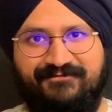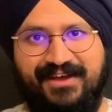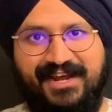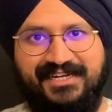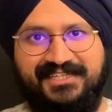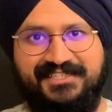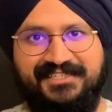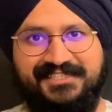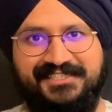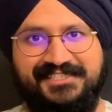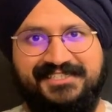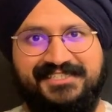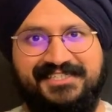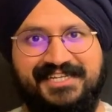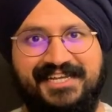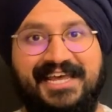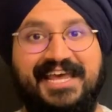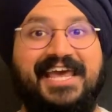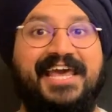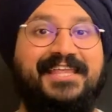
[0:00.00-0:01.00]
factors
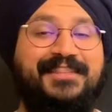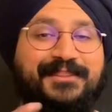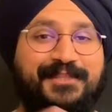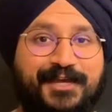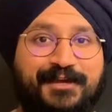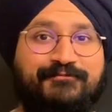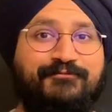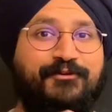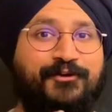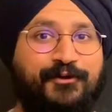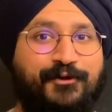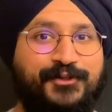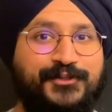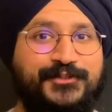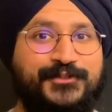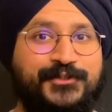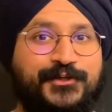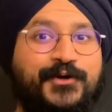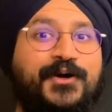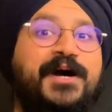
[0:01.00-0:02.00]
and therefore
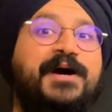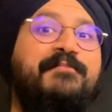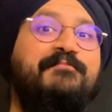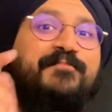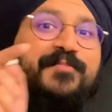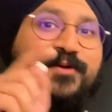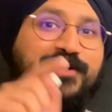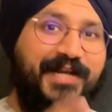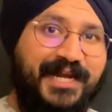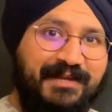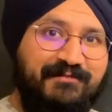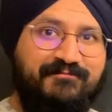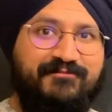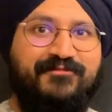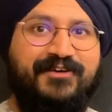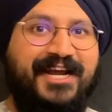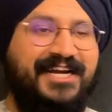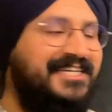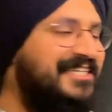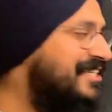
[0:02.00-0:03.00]
also prime
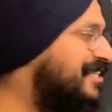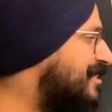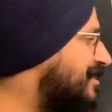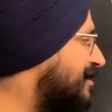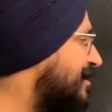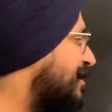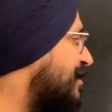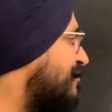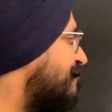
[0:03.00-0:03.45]
factors